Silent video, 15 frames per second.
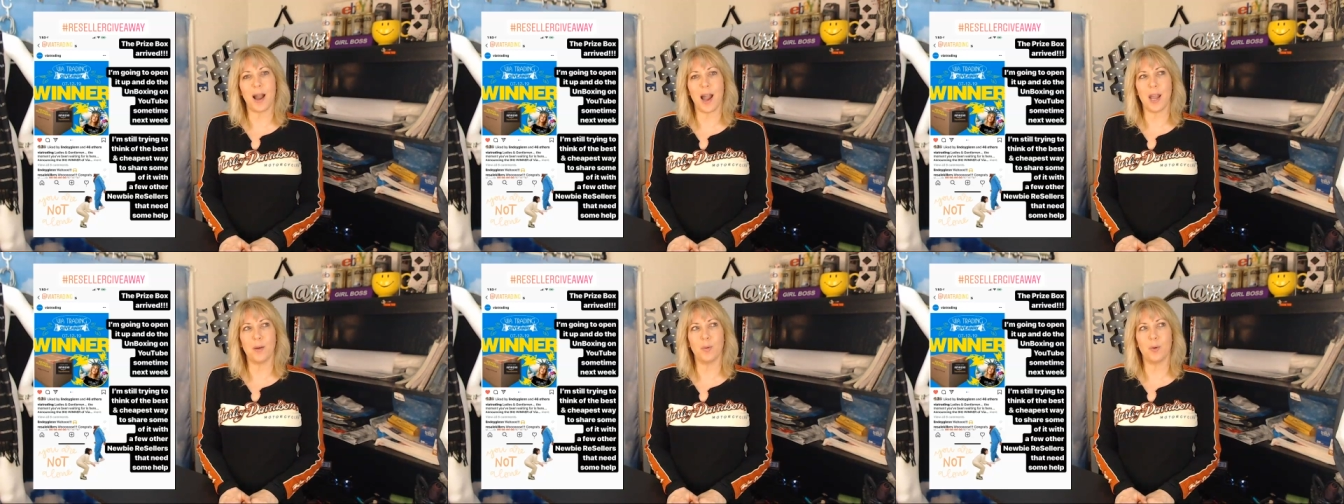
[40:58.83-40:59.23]

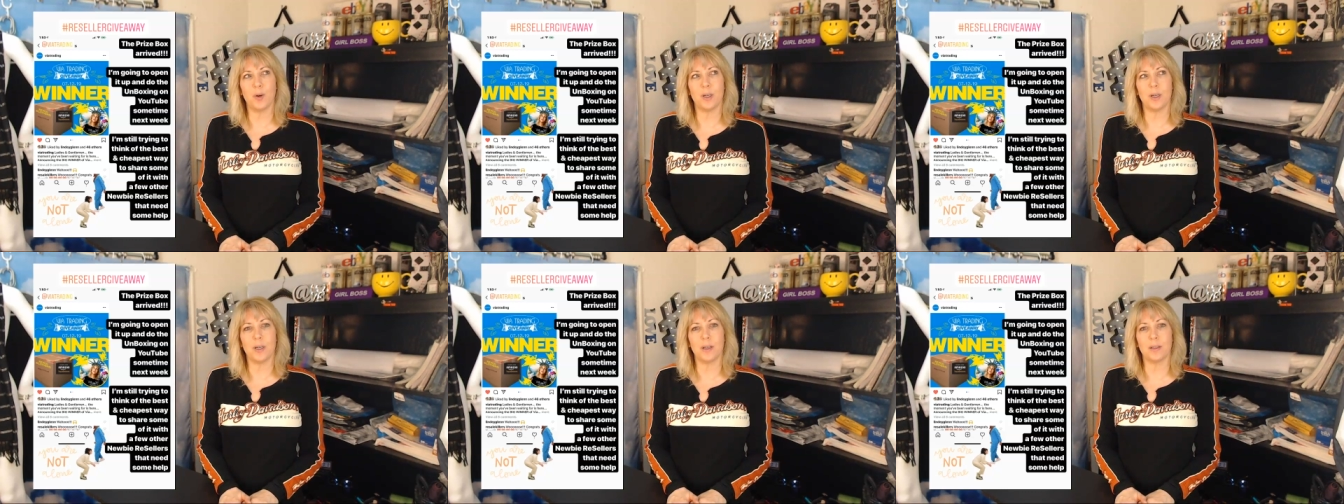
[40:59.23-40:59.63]
I
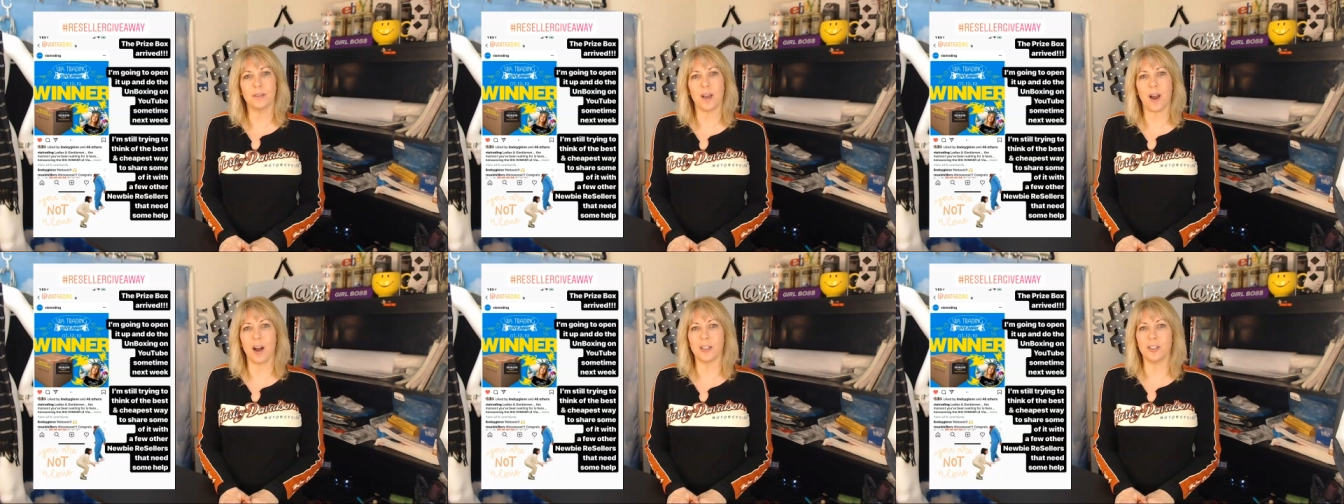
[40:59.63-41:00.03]
will
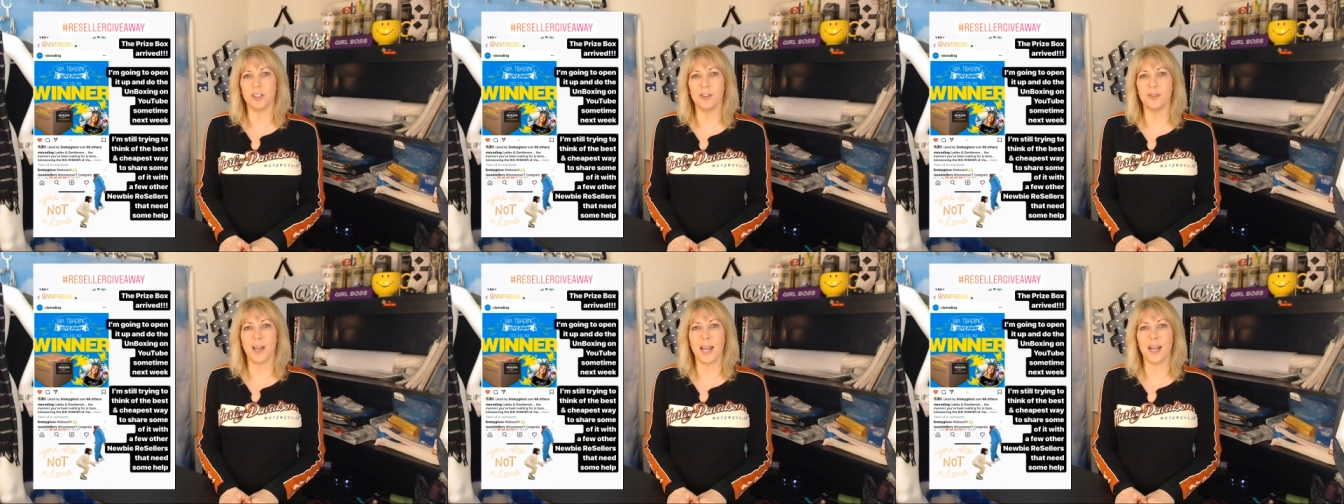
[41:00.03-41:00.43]
talk
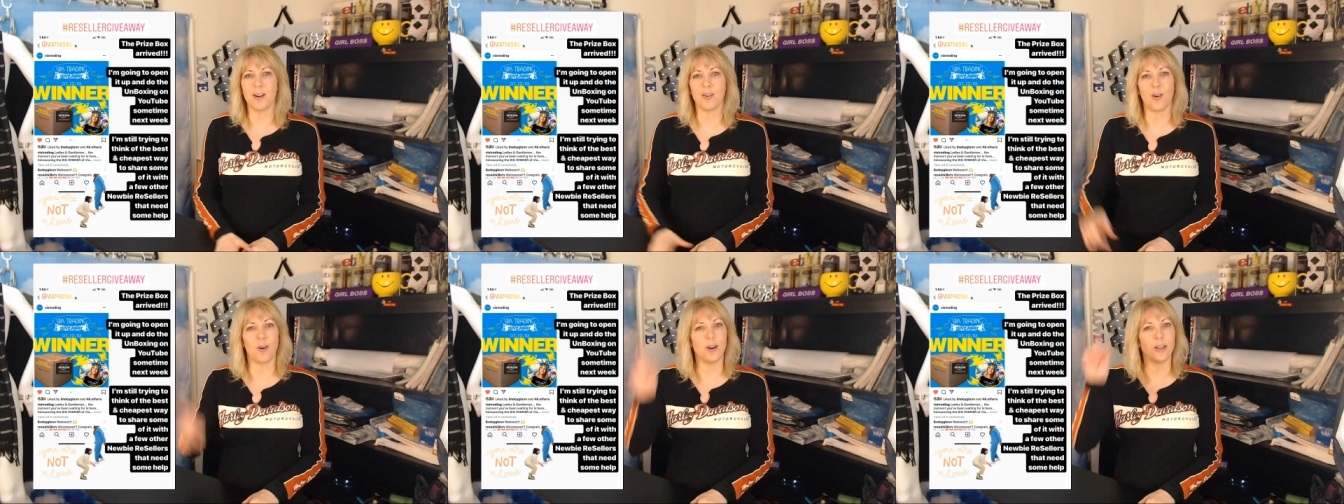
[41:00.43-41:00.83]
to you
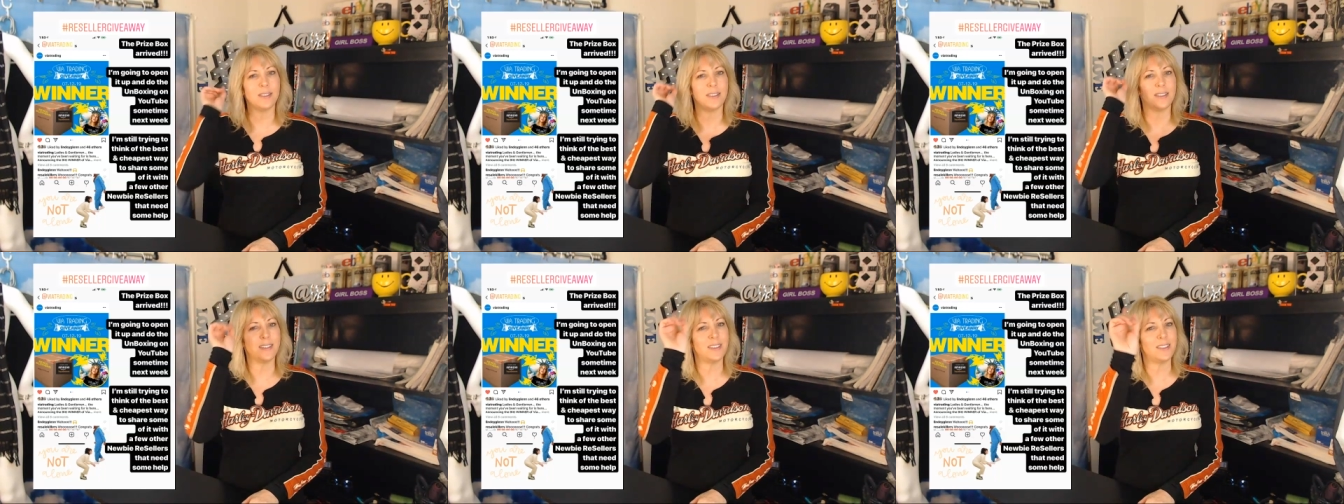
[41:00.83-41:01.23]
later or
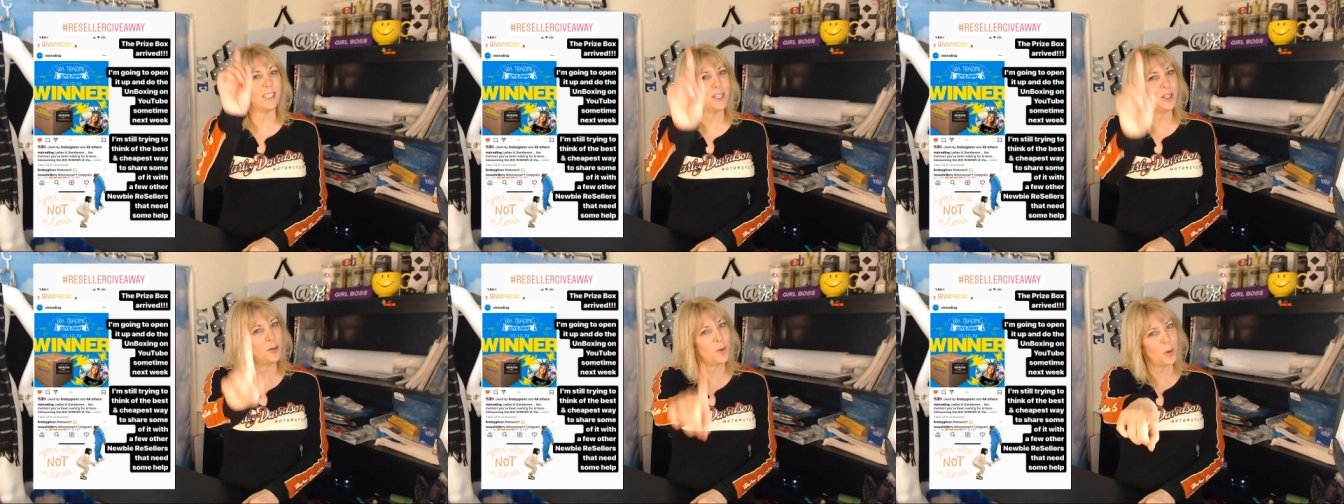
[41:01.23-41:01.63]

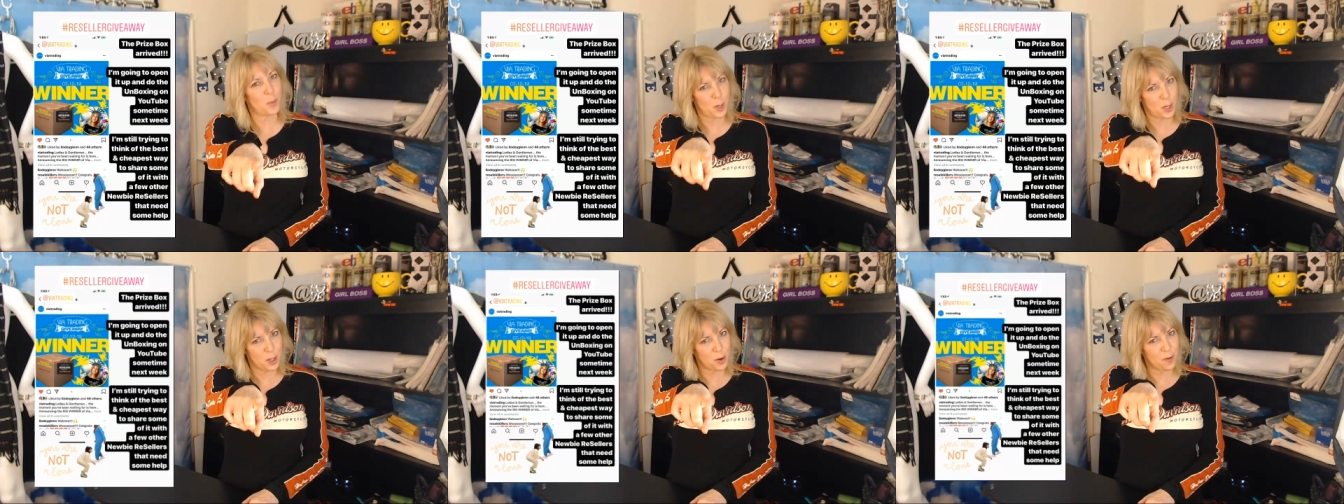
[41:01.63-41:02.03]
see you
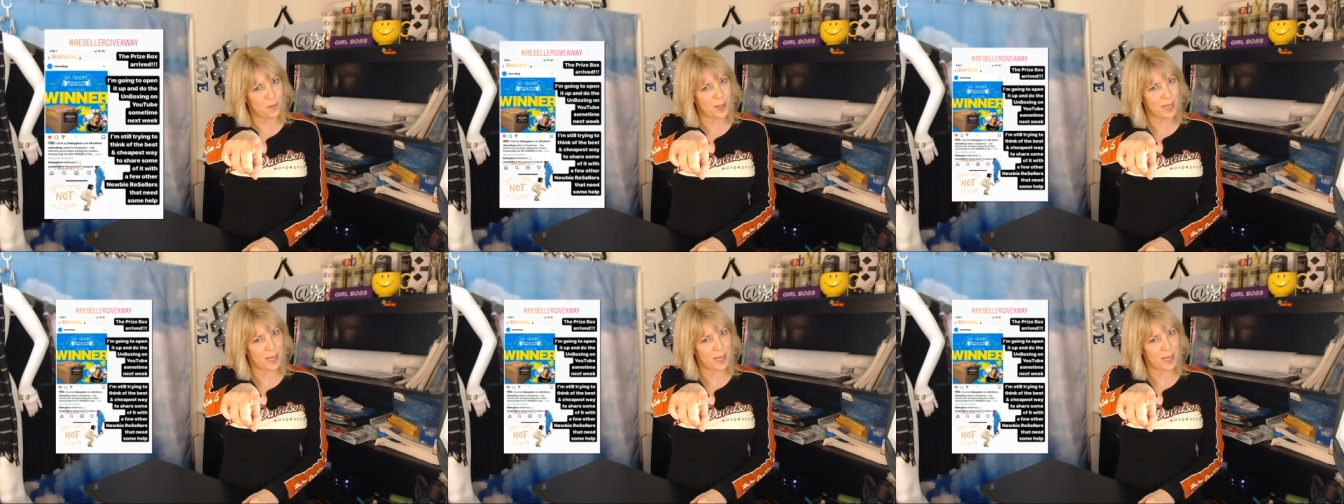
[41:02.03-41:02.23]
on one of your